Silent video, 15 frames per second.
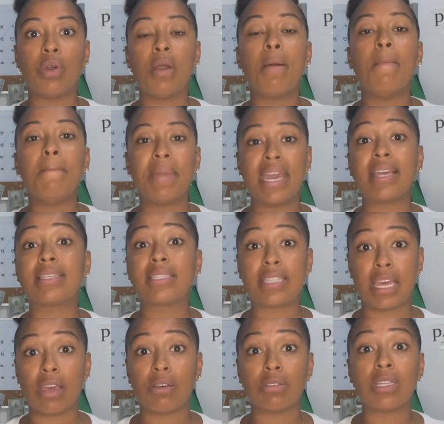make
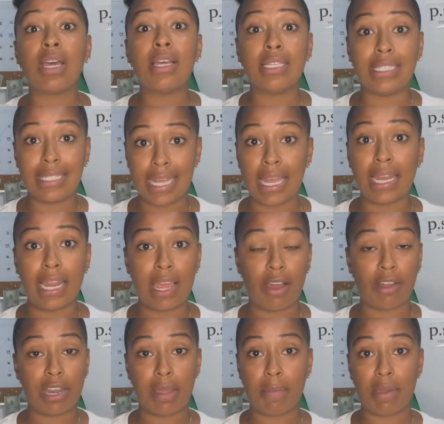sales daily on
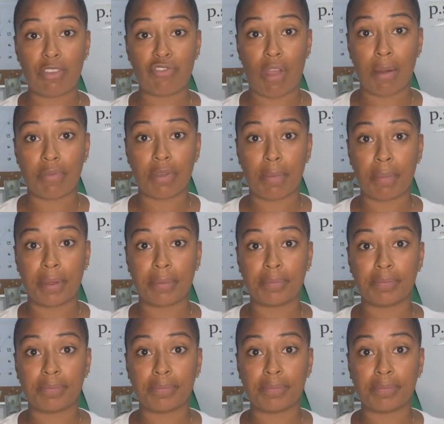eBay dropshipping.